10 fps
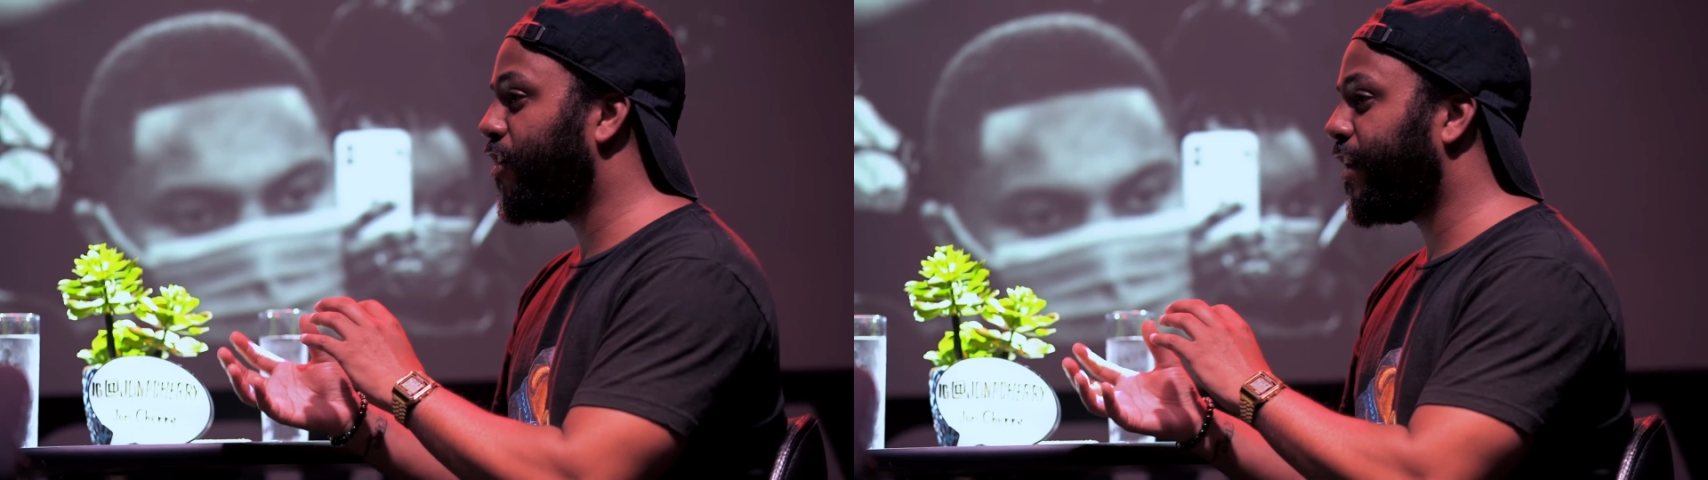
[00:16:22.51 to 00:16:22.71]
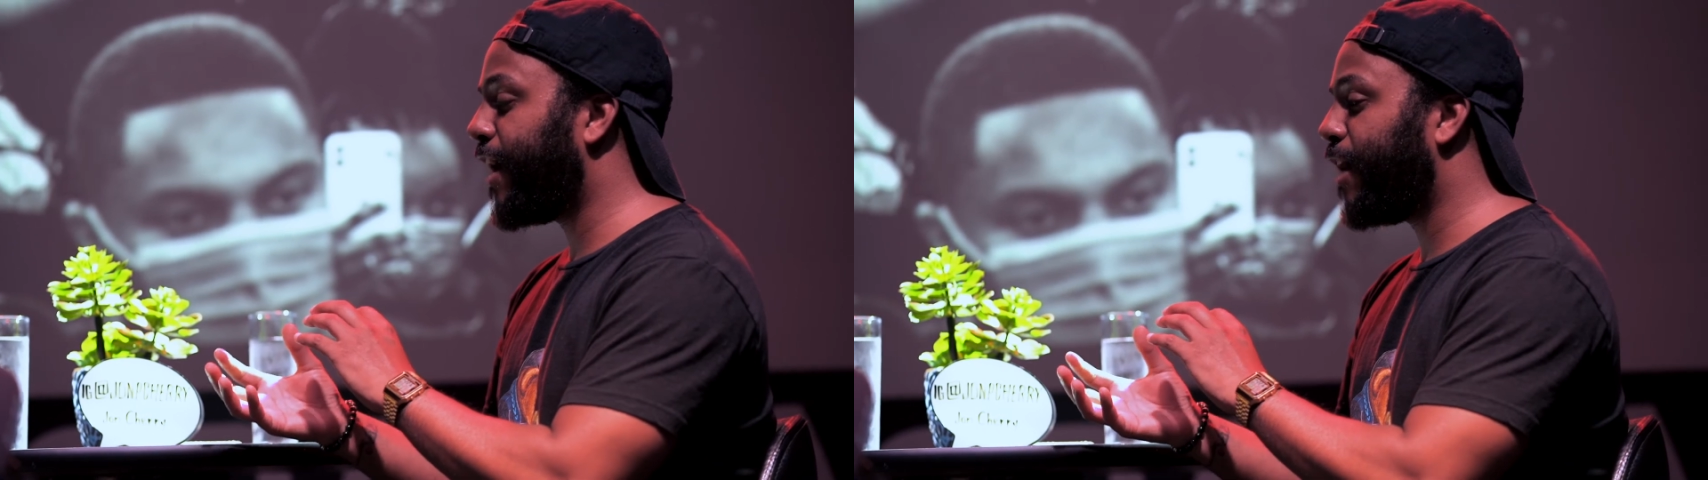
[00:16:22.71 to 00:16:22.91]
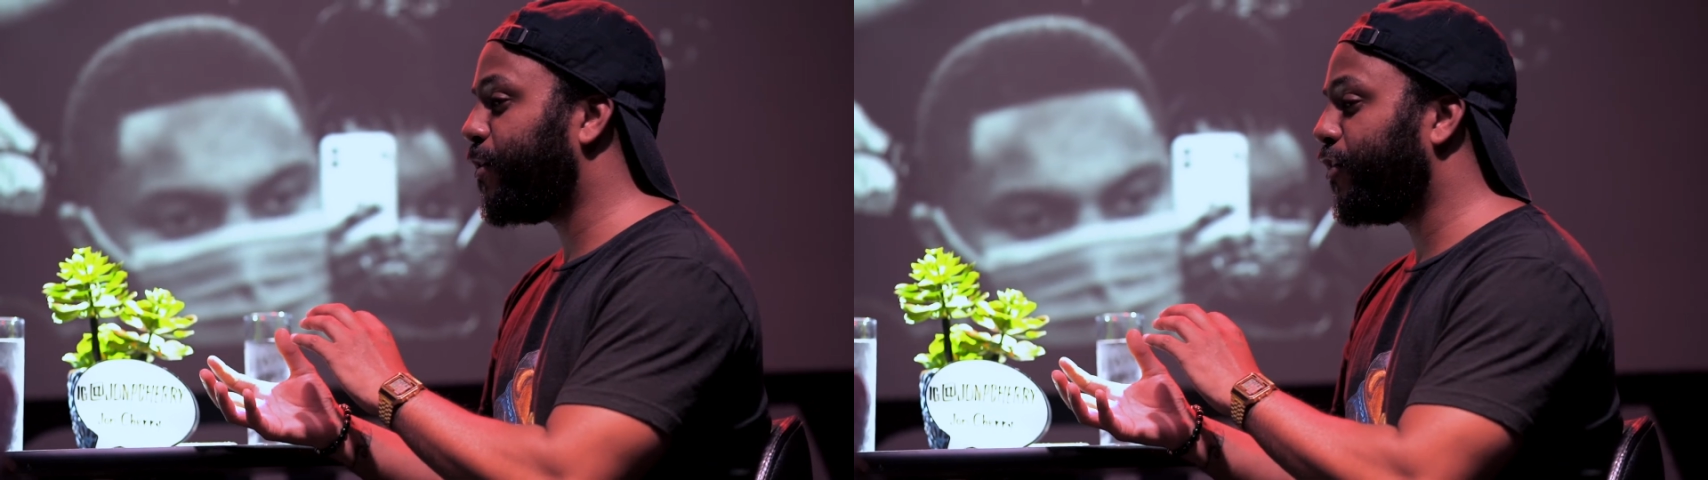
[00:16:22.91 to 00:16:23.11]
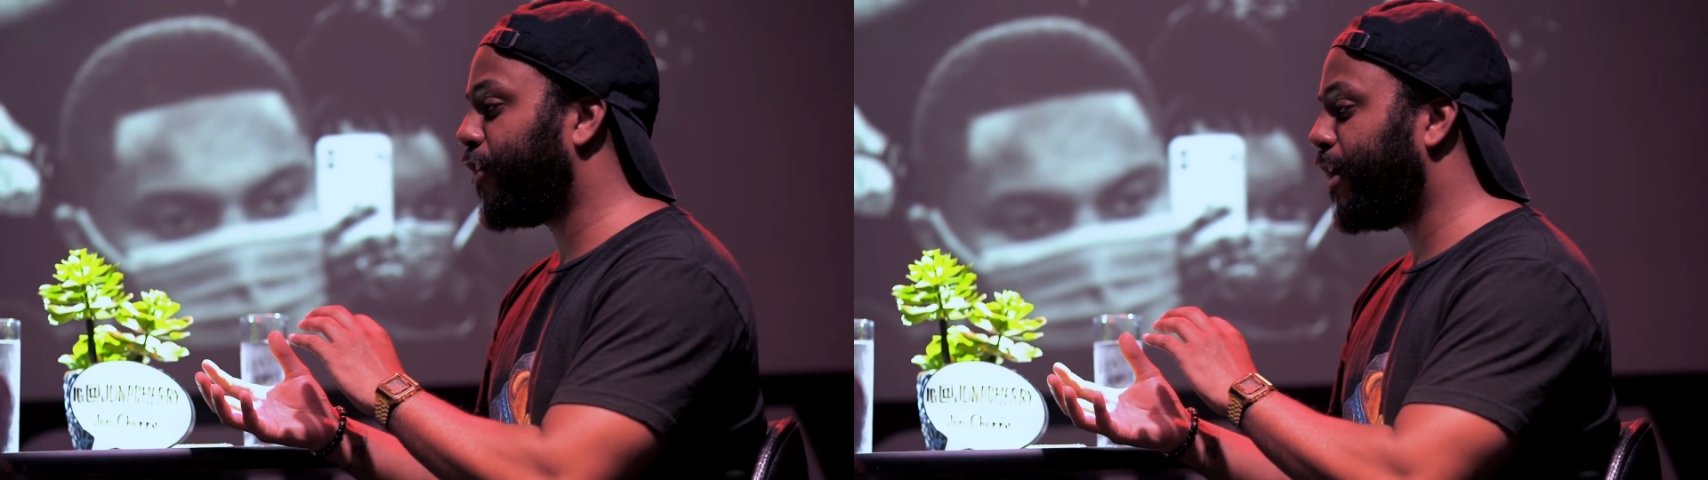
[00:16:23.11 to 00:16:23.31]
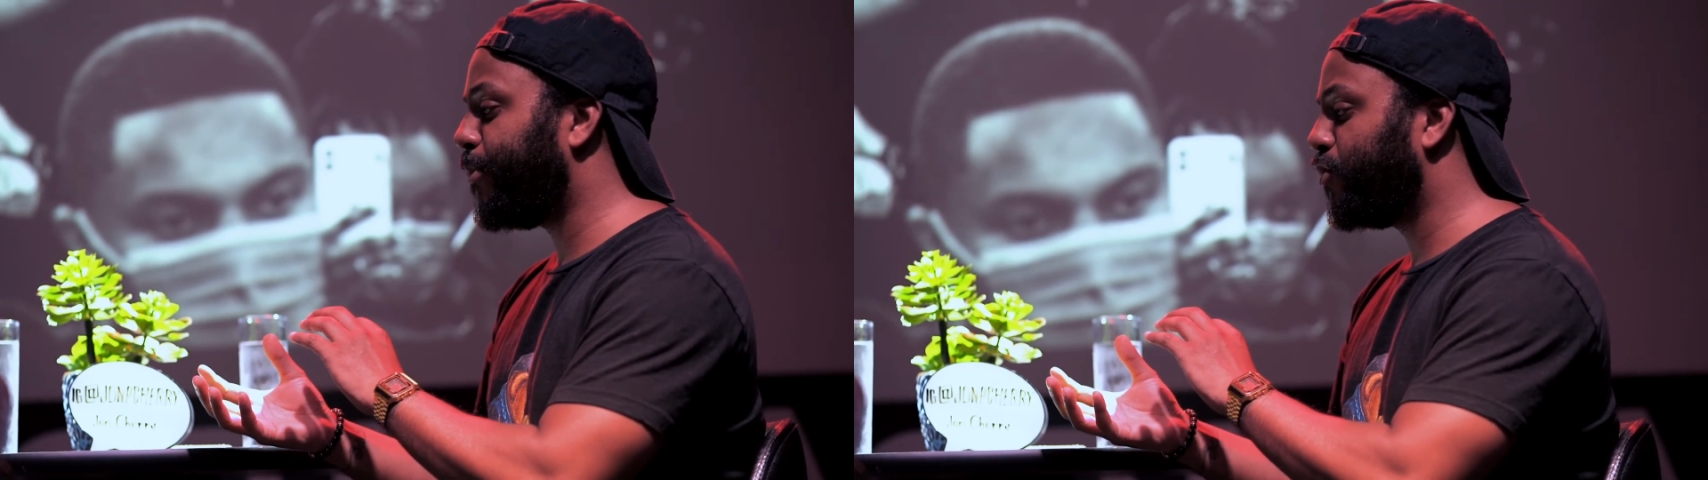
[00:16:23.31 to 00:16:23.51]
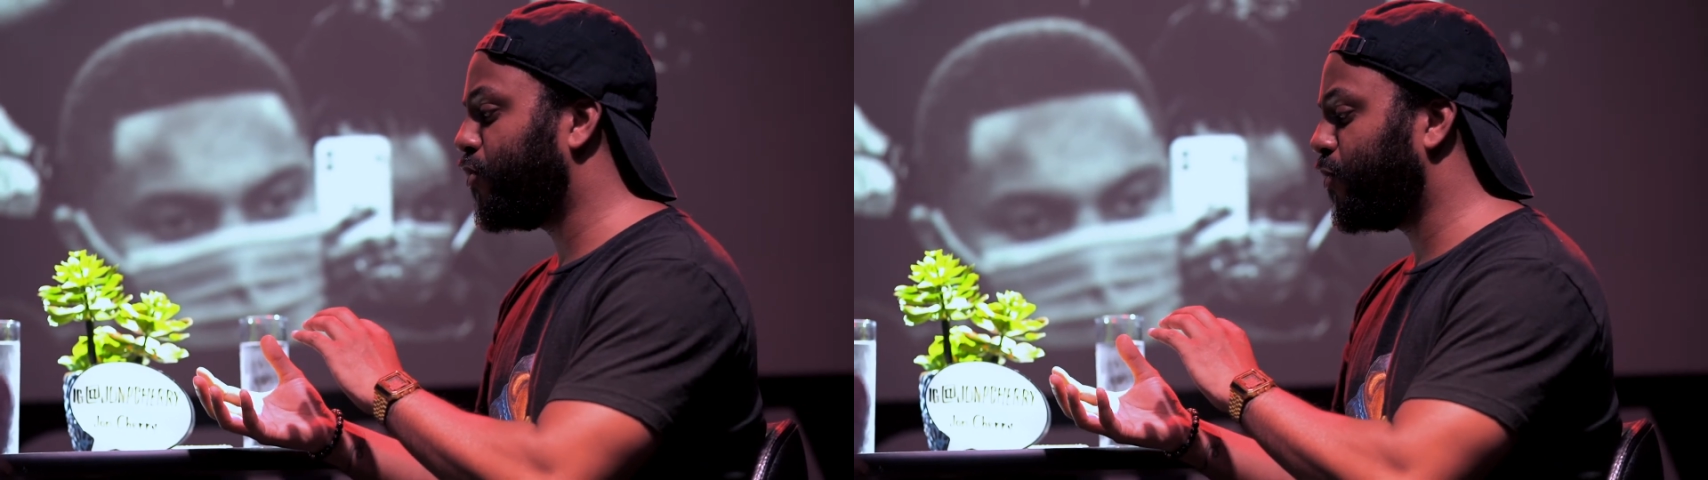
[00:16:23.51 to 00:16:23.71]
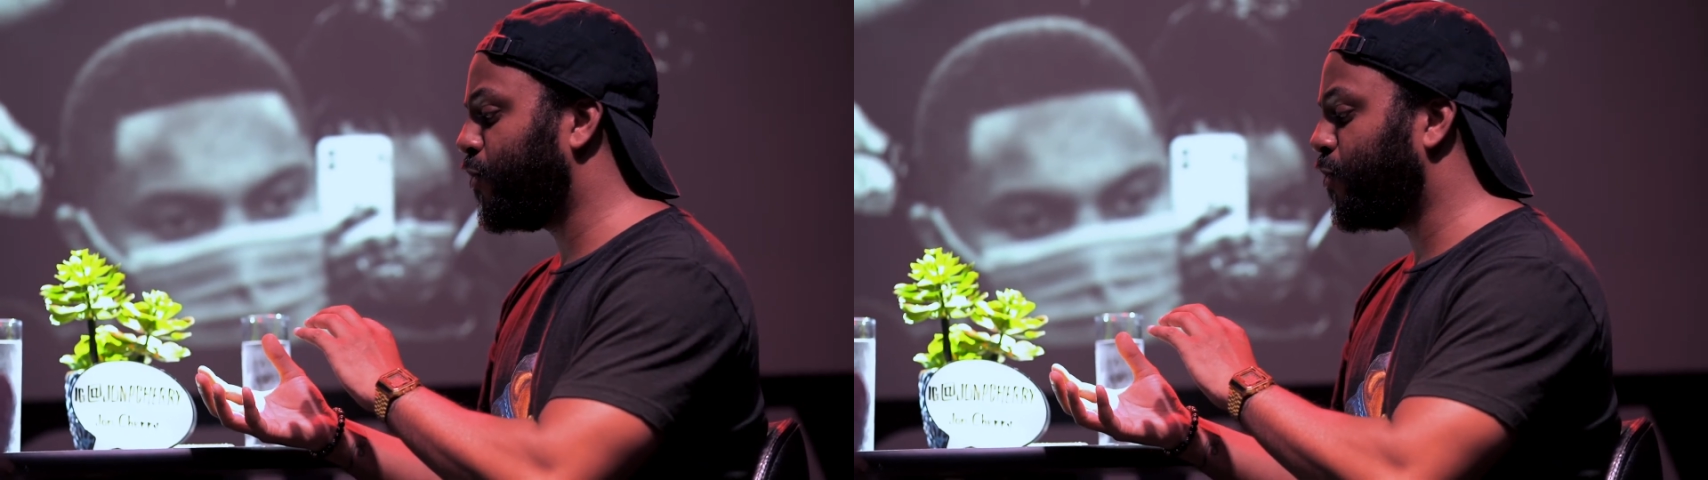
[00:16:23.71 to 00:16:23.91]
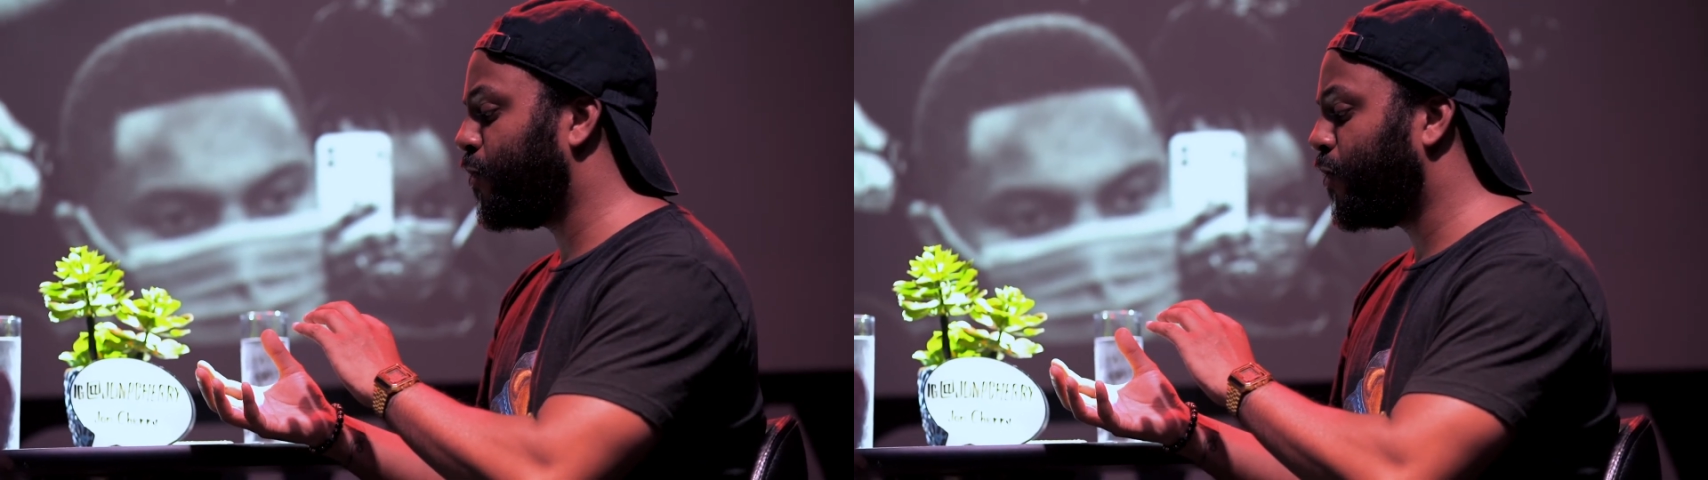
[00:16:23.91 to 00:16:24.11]
they're able
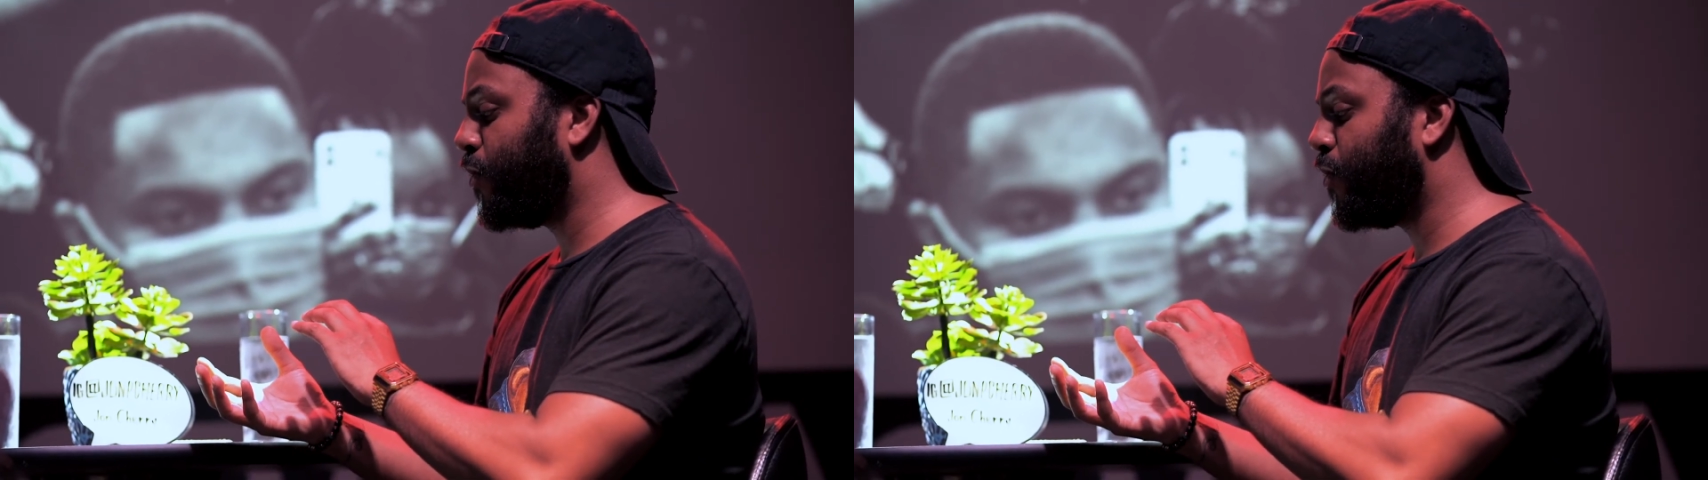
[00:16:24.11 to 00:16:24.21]
to